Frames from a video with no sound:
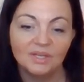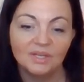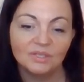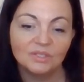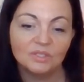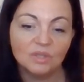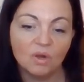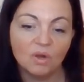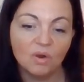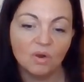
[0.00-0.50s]

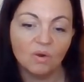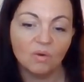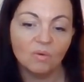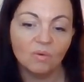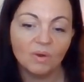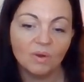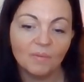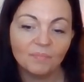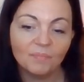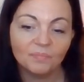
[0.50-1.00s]

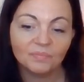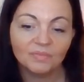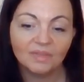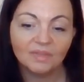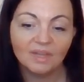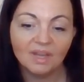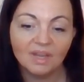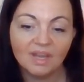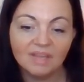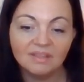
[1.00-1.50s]
So,
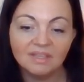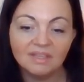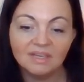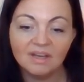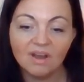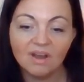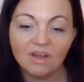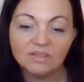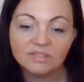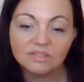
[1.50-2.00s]
and
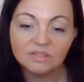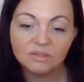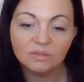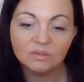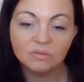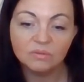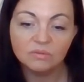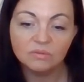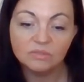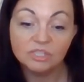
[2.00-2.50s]
then
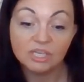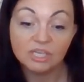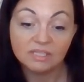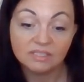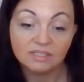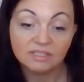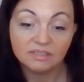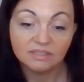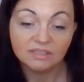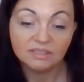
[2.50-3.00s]
also
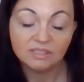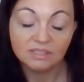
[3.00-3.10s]
just